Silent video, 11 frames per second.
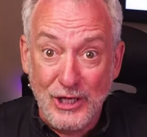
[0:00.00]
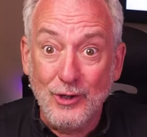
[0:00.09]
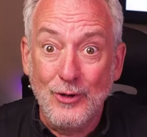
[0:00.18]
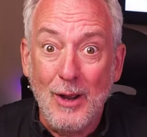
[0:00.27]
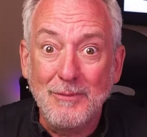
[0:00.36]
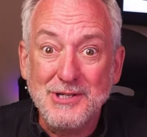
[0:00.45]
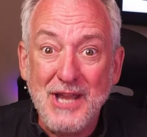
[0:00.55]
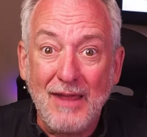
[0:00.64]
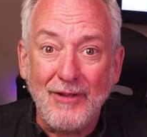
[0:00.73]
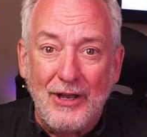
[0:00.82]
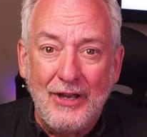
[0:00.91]
kicker number
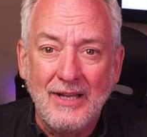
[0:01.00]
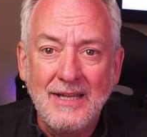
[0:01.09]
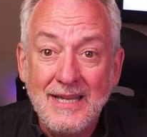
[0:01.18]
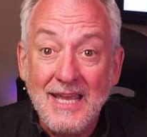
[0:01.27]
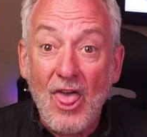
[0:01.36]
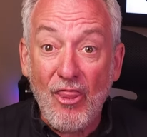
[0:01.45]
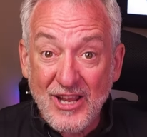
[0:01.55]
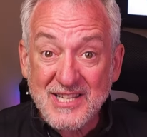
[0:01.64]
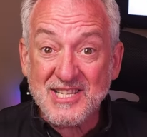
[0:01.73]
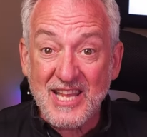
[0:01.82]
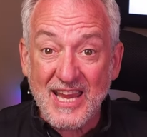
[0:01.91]
7.
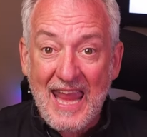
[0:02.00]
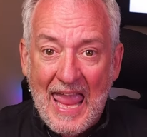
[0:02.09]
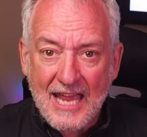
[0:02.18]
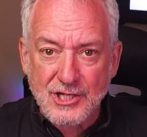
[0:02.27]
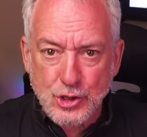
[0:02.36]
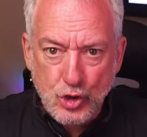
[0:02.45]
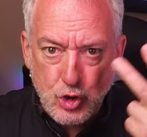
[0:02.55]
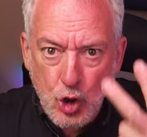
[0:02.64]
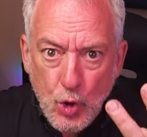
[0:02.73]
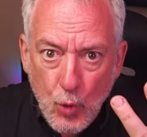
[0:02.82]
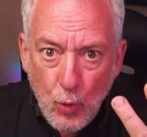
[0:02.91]
This thing has
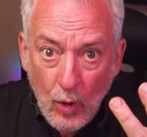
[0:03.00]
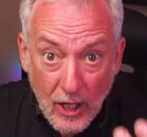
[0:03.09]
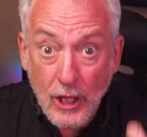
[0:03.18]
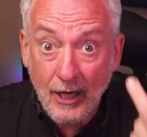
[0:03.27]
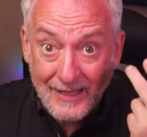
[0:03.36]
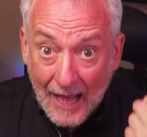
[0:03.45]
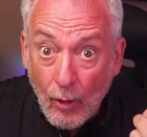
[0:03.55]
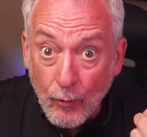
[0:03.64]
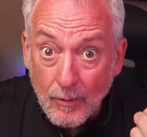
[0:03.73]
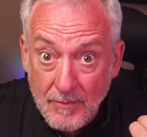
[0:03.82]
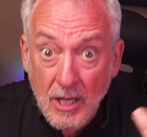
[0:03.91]
two,
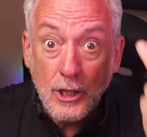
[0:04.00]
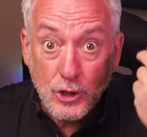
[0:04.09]
count them,